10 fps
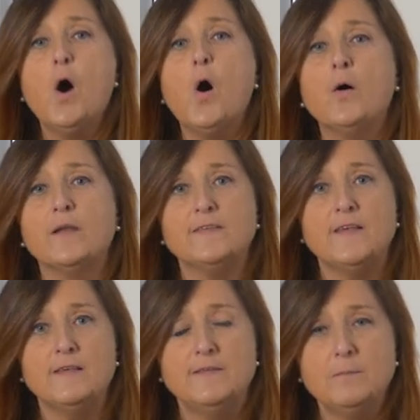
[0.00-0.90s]
on
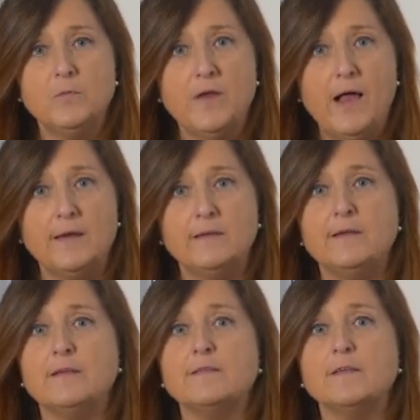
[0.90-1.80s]
assessing
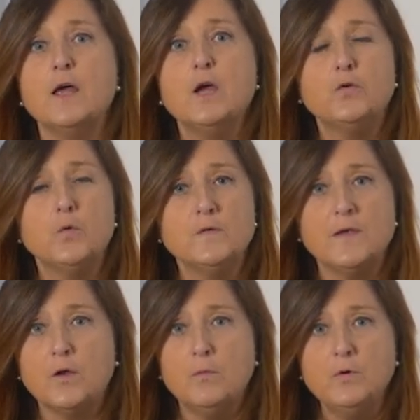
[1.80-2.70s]
modalities, tools
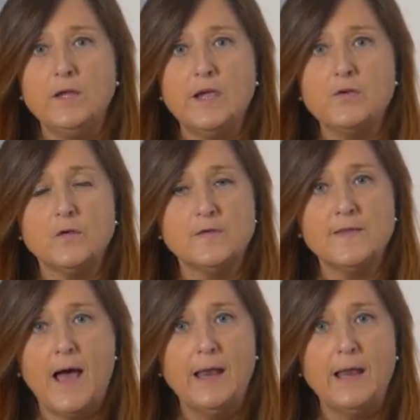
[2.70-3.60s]
and communication
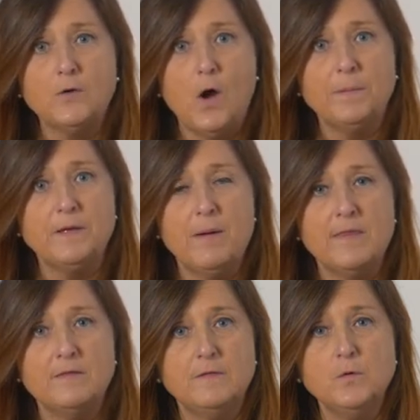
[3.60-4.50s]
style adopted by
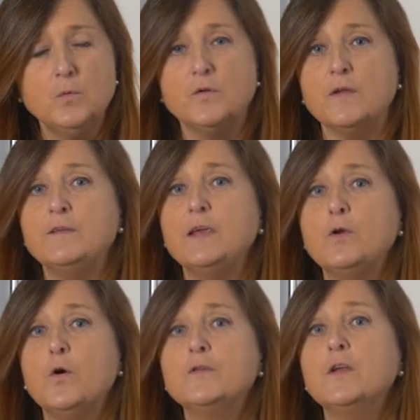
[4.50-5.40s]
the student
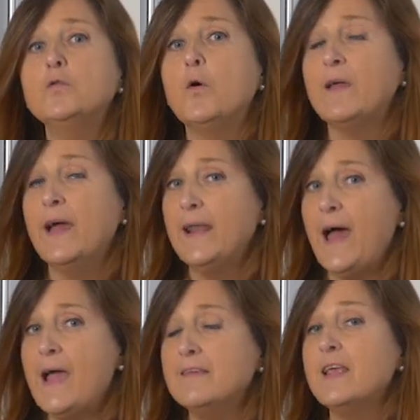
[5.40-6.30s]
in order to
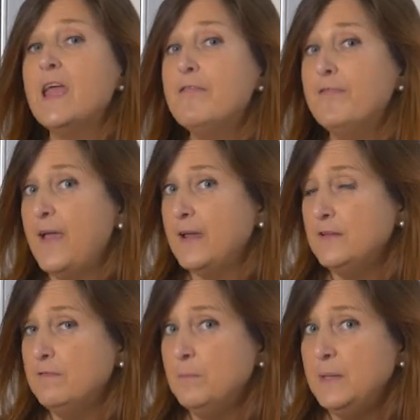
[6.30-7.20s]
organize
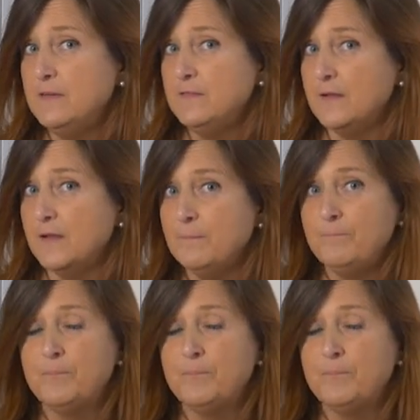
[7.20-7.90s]
effective meeting.